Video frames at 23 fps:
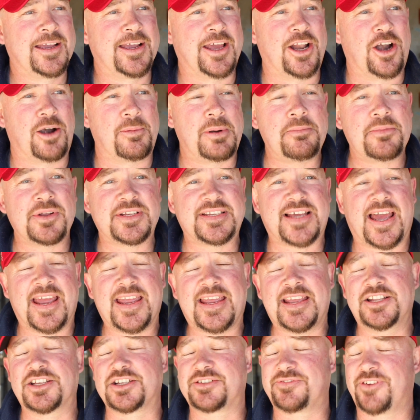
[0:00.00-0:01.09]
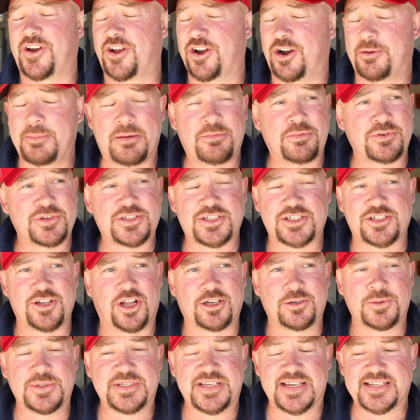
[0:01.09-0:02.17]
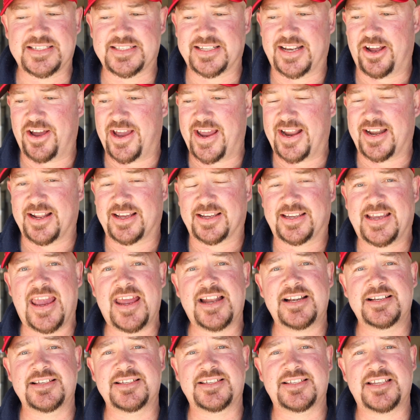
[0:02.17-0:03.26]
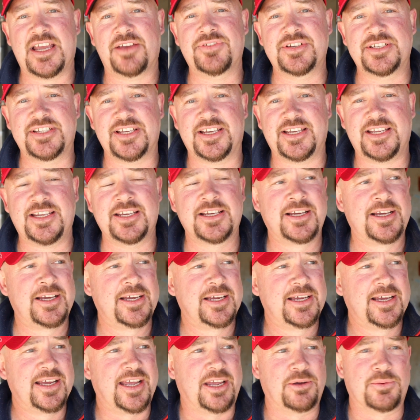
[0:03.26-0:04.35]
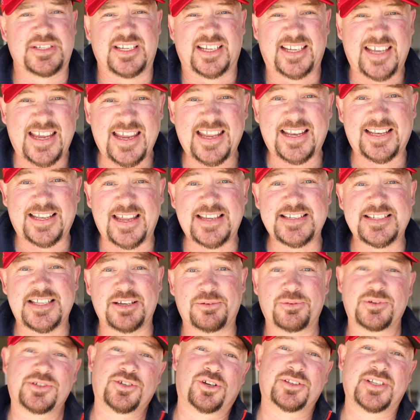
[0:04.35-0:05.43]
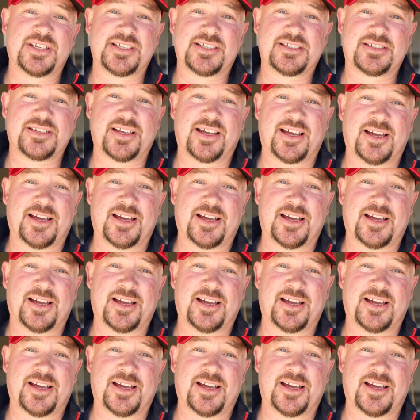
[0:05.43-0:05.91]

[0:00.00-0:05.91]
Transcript: And I remember taking this photo. I remember it just like it was yesterday. I had a Canon 7D. It was a kit lens that was on this